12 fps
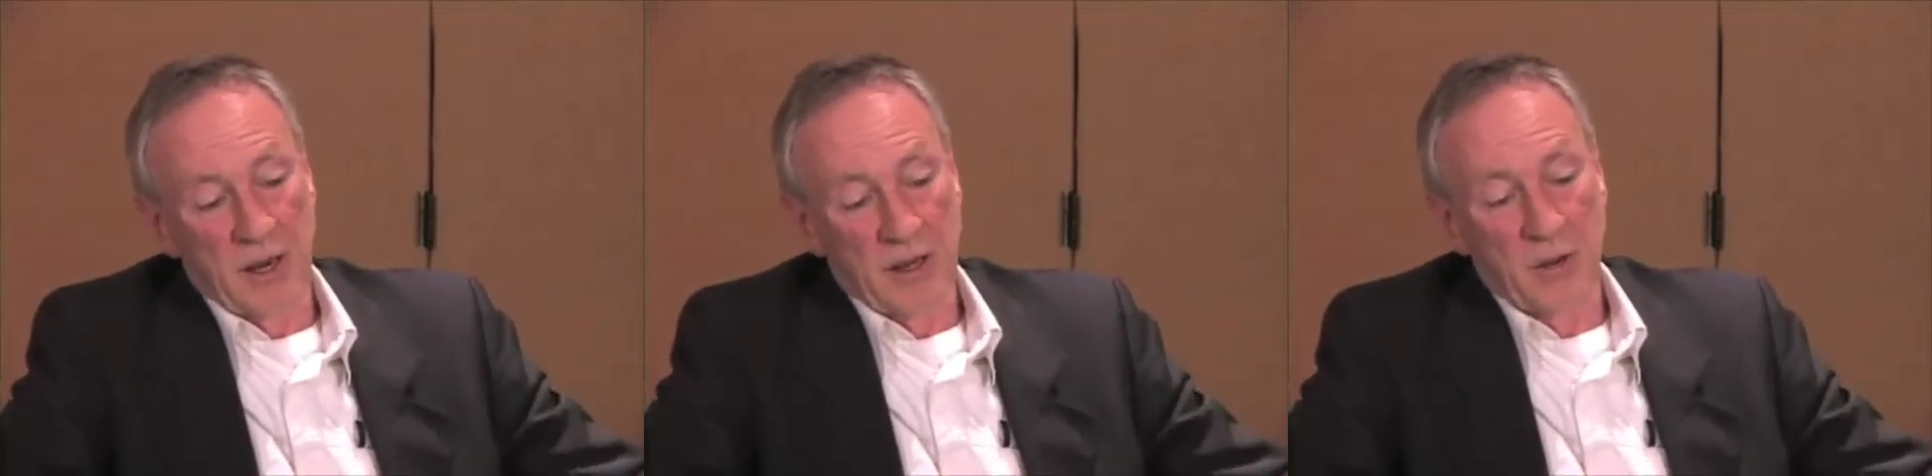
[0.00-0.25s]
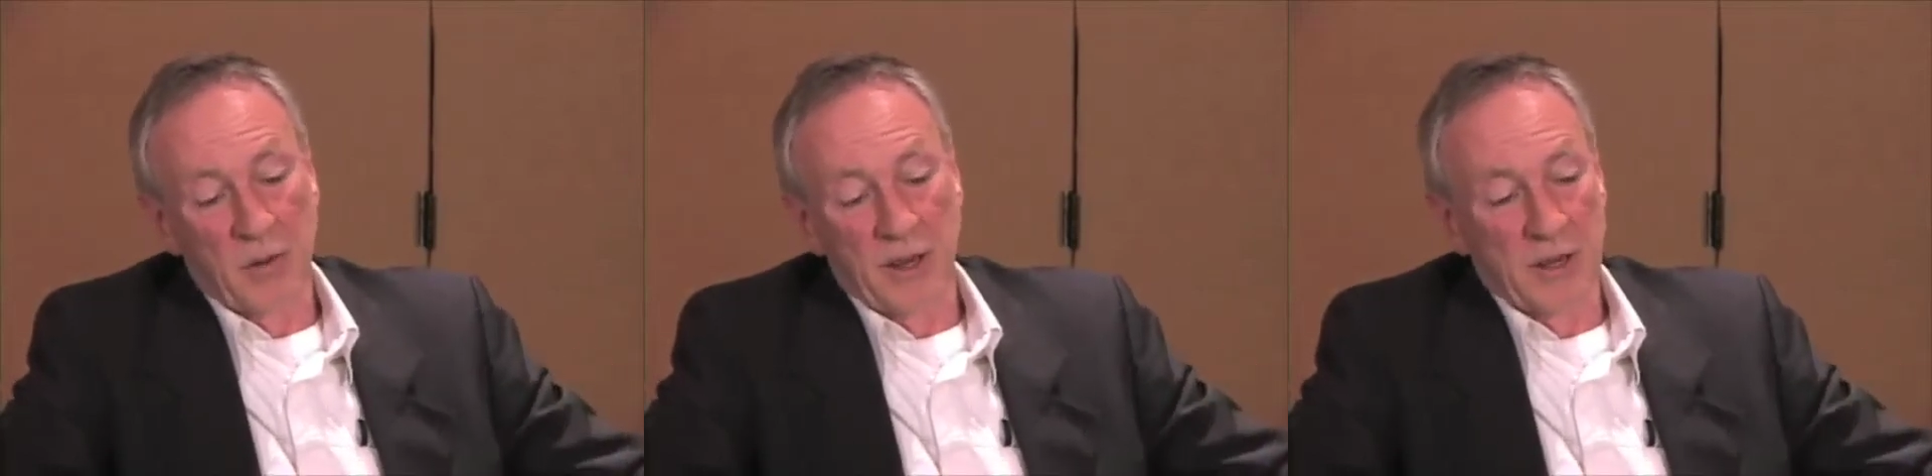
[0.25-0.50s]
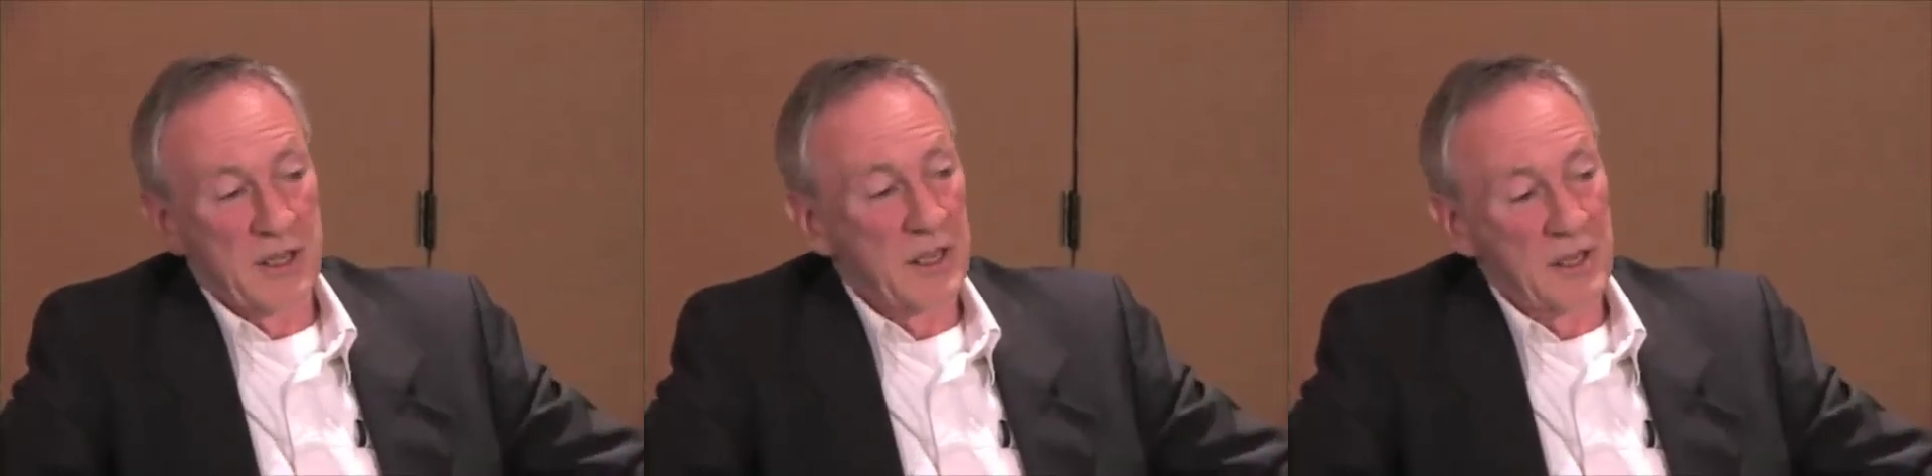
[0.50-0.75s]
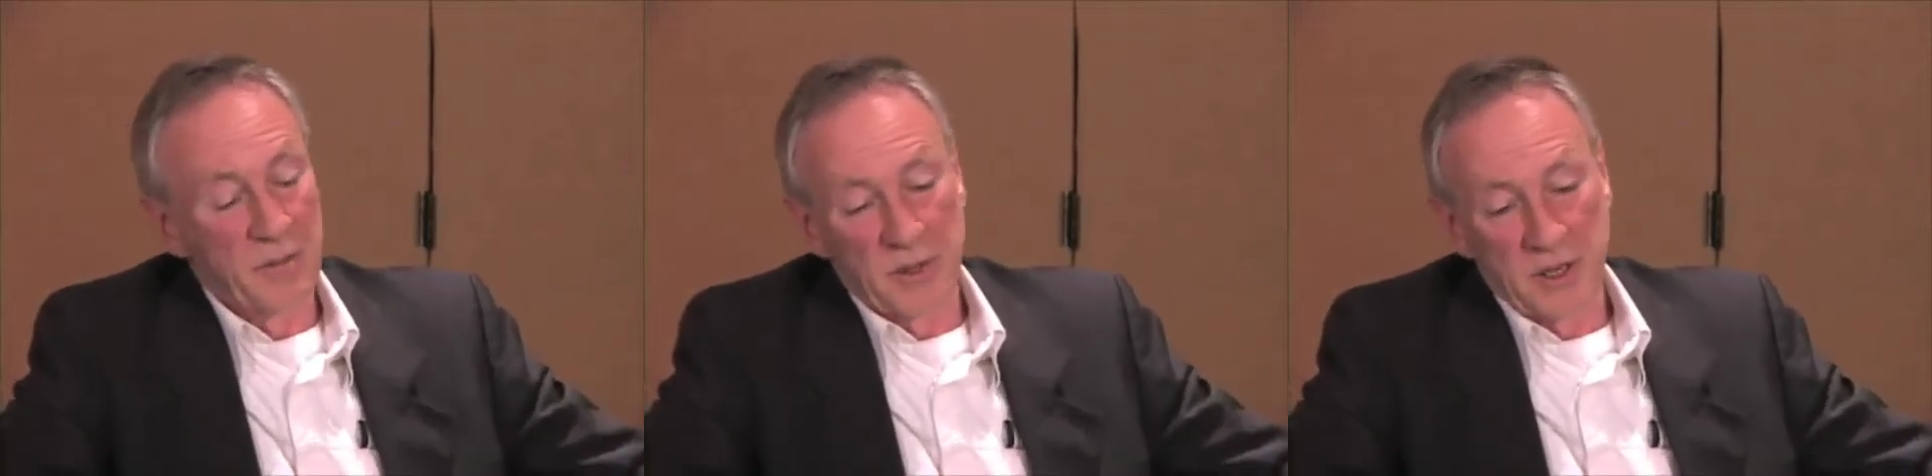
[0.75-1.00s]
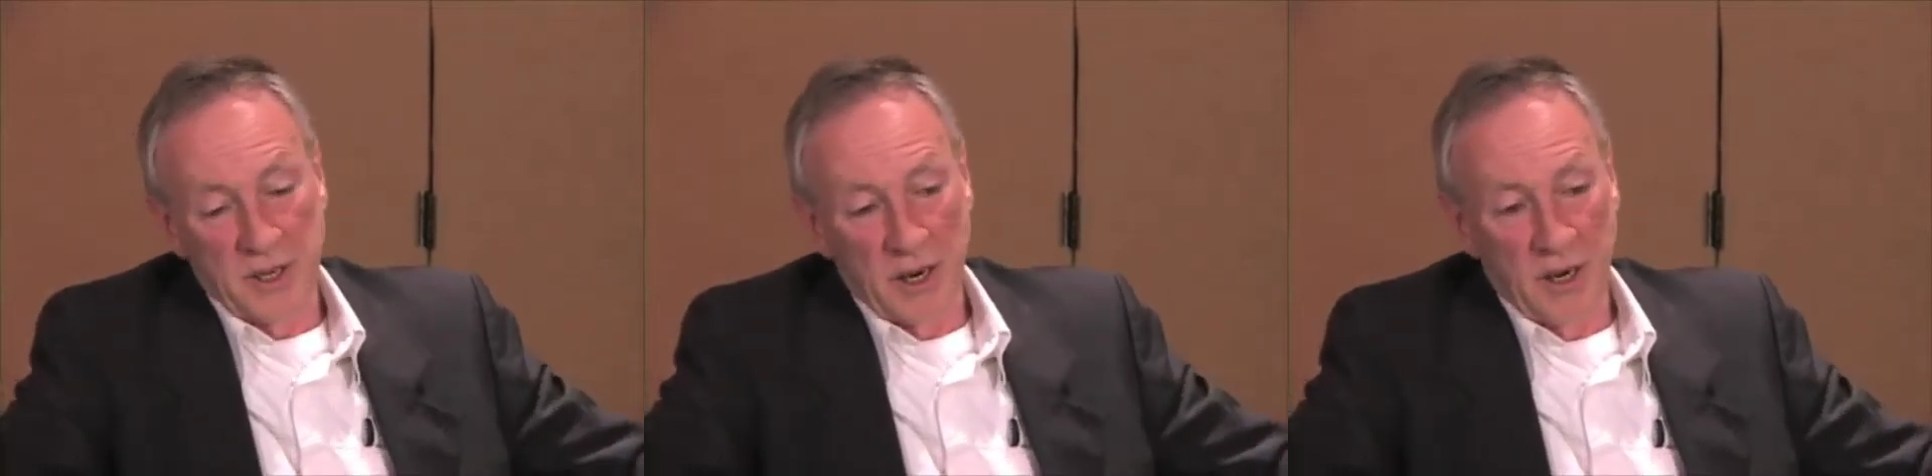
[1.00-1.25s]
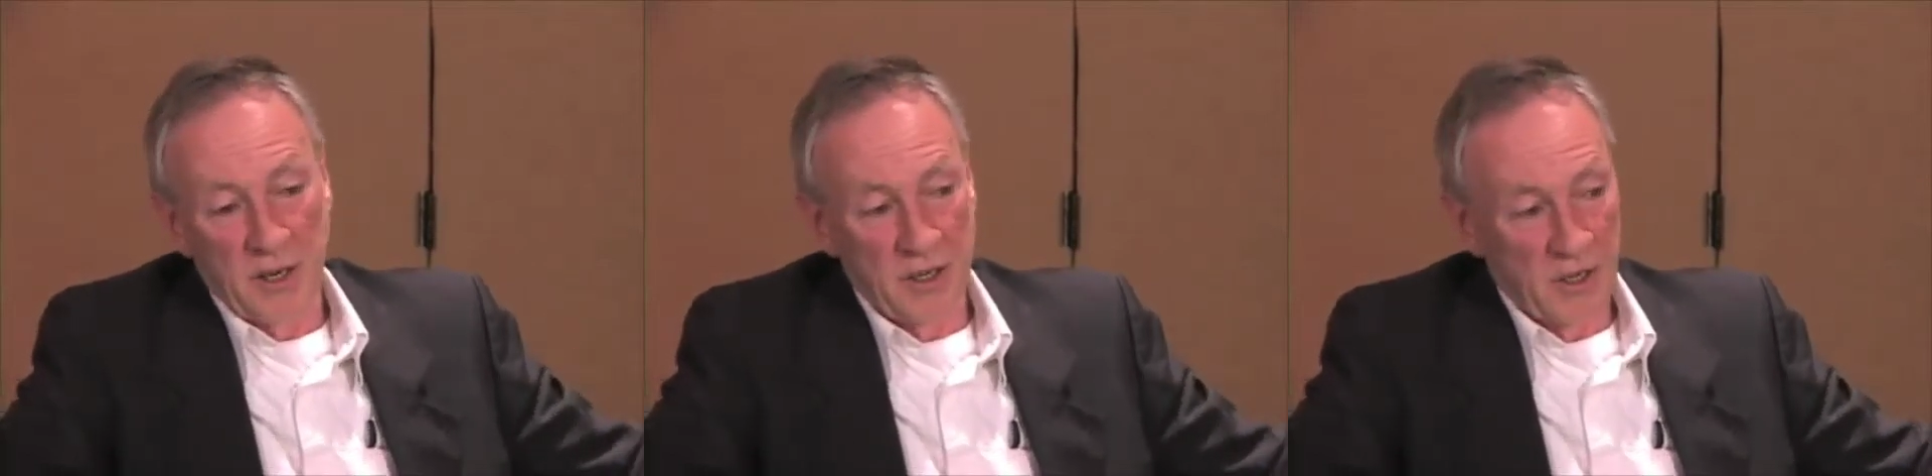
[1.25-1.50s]
the weather systems
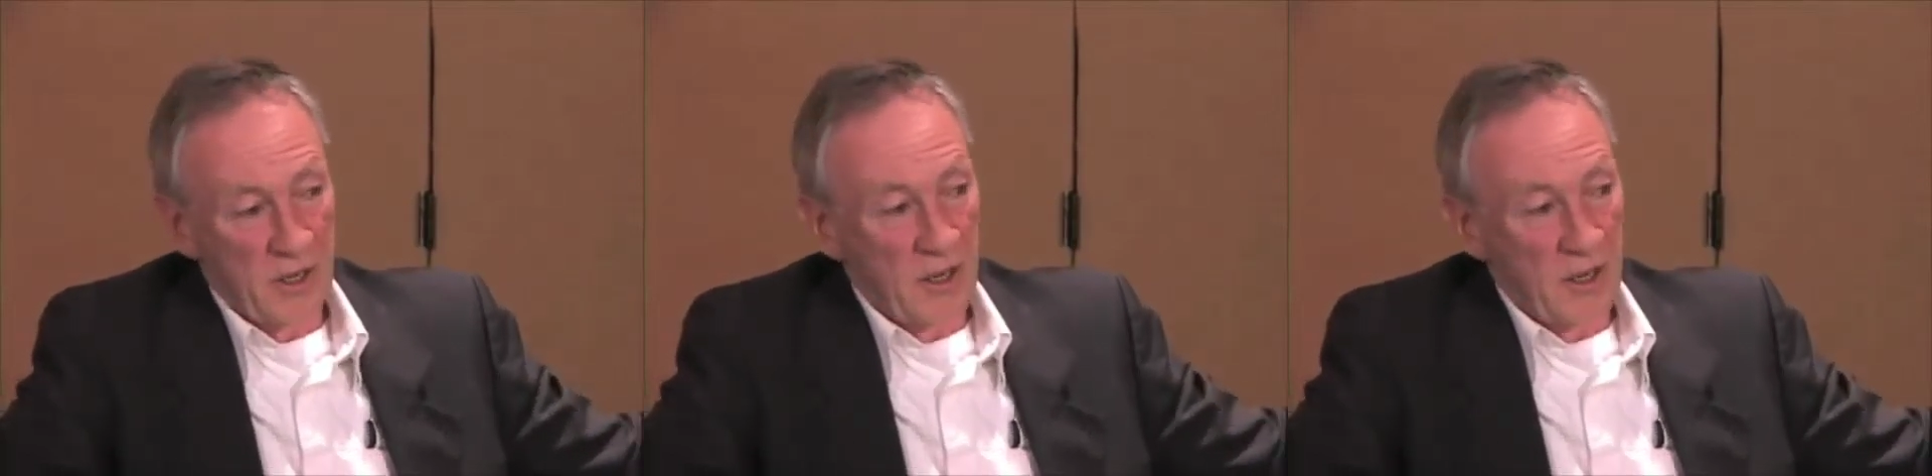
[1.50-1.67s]
start